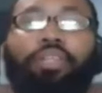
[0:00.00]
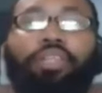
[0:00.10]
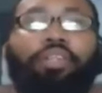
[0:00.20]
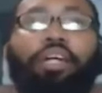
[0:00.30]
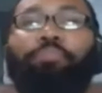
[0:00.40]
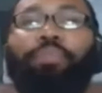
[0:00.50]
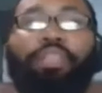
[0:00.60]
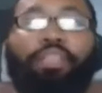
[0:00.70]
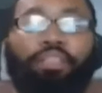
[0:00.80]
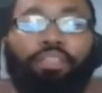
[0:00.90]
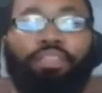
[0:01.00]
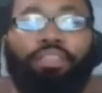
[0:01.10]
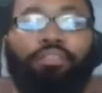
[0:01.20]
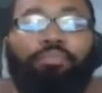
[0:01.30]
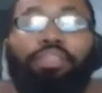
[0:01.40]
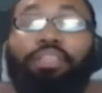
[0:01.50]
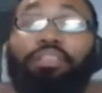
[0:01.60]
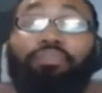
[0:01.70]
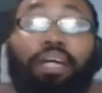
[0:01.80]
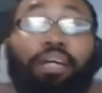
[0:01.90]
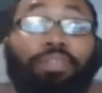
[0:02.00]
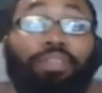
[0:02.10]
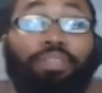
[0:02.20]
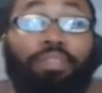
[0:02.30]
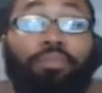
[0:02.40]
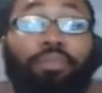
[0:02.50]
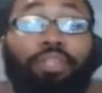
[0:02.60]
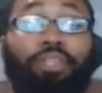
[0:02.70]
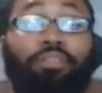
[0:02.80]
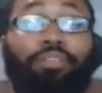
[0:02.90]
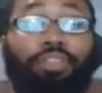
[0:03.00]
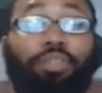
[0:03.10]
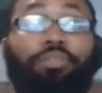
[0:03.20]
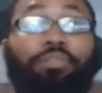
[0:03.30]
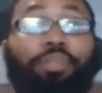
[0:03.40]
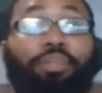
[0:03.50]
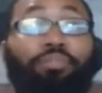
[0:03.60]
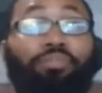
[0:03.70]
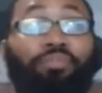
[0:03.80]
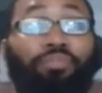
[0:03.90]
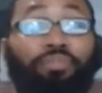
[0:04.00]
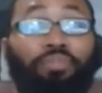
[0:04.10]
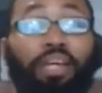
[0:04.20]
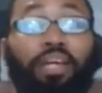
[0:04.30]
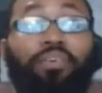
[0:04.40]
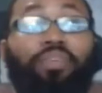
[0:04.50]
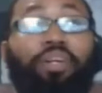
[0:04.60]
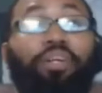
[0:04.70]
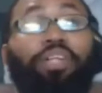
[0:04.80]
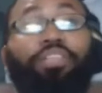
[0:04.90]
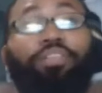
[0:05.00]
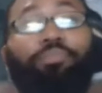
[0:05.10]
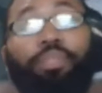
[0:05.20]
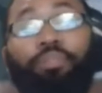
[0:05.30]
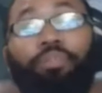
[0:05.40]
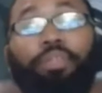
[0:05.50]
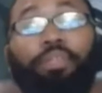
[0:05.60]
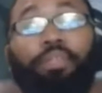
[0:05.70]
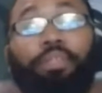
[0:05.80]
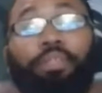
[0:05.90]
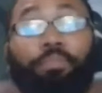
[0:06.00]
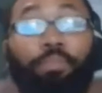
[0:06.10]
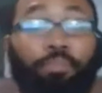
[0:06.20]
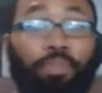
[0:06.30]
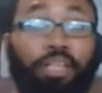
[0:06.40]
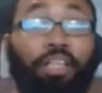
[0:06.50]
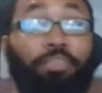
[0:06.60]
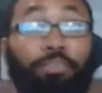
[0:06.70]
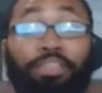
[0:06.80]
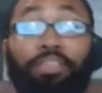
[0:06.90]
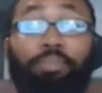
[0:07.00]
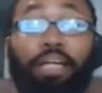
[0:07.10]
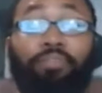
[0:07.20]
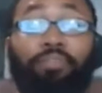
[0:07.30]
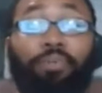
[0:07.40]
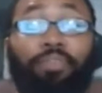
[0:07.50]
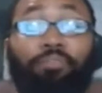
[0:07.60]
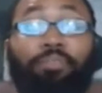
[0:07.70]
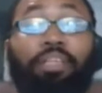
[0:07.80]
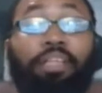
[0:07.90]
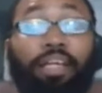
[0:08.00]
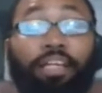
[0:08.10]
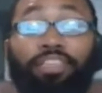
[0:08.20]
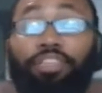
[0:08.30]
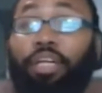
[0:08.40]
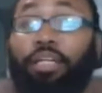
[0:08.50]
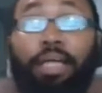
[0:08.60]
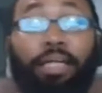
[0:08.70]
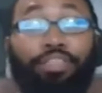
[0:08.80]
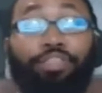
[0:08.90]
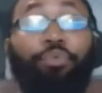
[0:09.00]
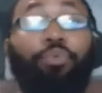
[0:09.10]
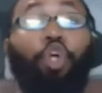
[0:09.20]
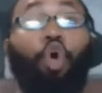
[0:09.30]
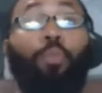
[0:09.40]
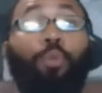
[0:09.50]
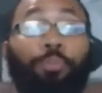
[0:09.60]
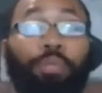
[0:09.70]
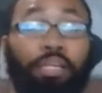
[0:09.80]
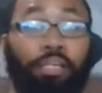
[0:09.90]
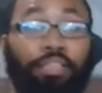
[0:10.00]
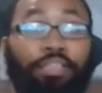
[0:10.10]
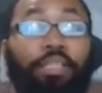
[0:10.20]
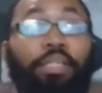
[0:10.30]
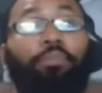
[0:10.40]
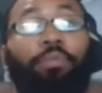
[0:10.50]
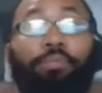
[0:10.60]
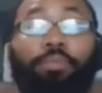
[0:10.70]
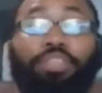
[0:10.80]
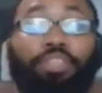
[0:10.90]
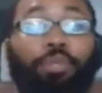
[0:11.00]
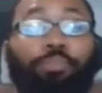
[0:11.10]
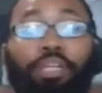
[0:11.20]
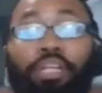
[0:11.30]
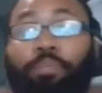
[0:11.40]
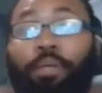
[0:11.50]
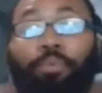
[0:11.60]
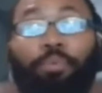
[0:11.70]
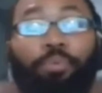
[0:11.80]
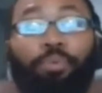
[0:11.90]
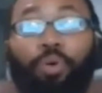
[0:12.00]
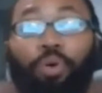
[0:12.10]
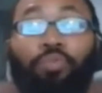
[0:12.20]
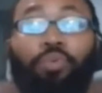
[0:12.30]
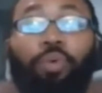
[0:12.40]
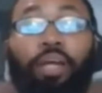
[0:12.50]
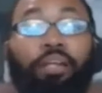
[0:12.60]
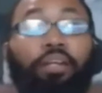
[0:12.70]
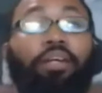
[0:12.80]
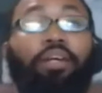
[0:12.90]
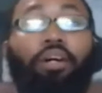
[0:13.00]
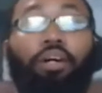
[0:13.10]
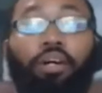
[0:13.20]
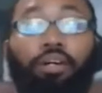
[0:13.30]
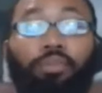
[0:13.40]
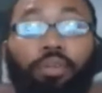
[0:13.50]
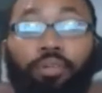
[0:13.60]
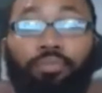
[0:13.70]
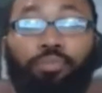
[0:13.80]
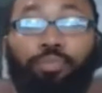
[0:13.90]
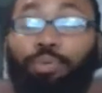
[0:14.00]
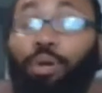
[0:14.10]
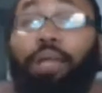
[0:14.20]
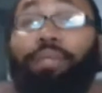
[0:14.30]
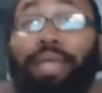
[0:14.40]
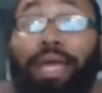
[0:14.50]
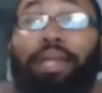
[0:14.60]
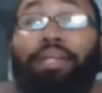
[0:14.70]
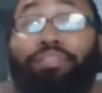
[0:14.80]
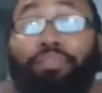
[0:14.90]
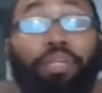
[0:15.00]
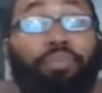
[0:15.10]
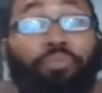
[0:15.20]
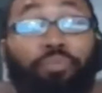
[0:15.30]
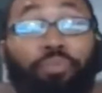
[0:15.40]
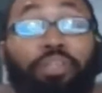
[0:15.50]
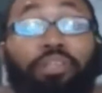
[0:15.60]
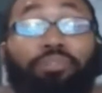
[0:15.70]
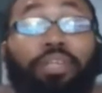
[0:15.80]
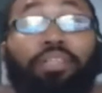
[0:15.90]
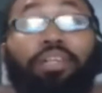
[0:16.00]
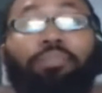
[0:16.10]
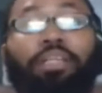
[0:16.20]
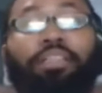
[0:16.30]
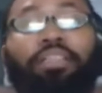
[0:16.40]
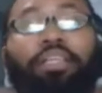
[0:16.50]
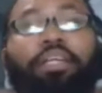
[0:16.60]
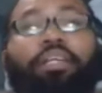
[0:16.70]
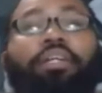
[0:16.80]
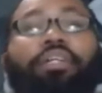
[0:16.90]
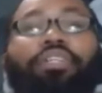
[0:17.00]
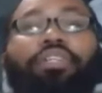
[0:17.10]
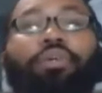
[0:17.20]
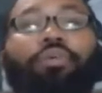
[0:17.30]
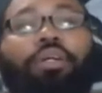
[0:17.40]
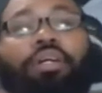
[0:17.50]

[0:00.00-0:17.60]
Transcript: then you're not protecting yourself because the virus is already shown to be very, very detrimental to people of color, especially black folks. And that right. has a lot to do with comorbidities. People with COPD, people who are overweight, are, are prime candidates for getting really fucked up by this thing. So